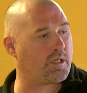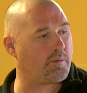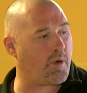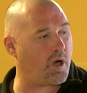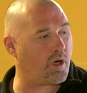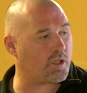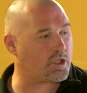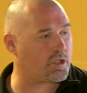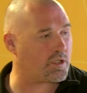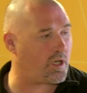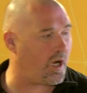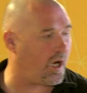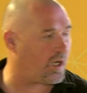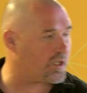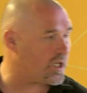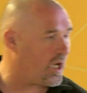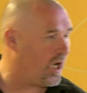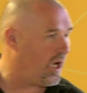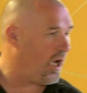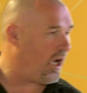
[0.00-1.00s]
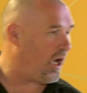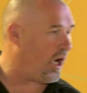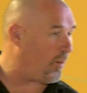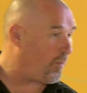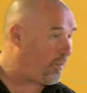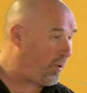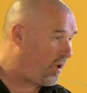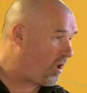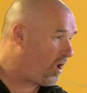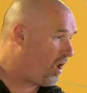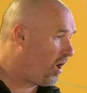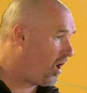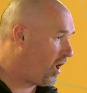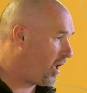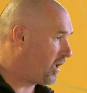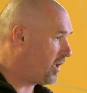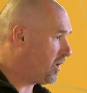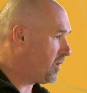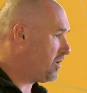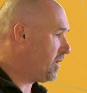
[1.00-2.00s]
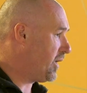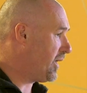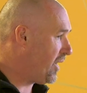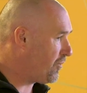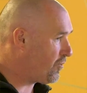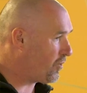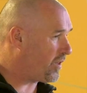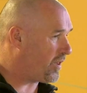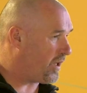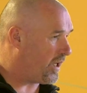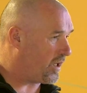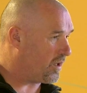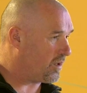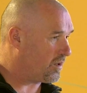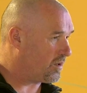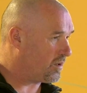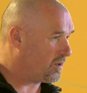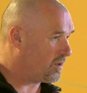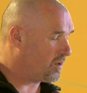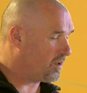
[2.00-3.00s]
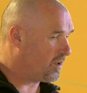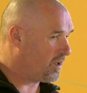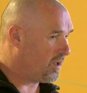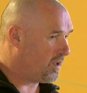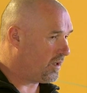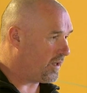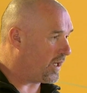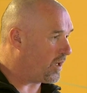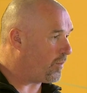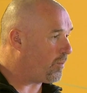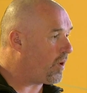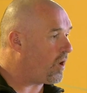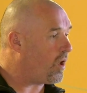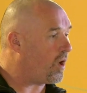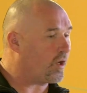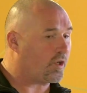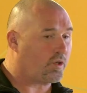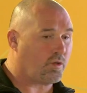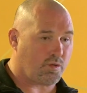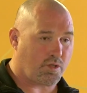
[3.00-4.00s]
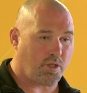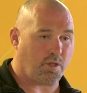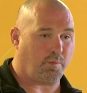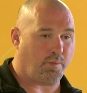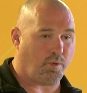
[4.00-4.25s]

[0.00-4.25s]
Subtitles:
in martial arts apply in everything. They apply across the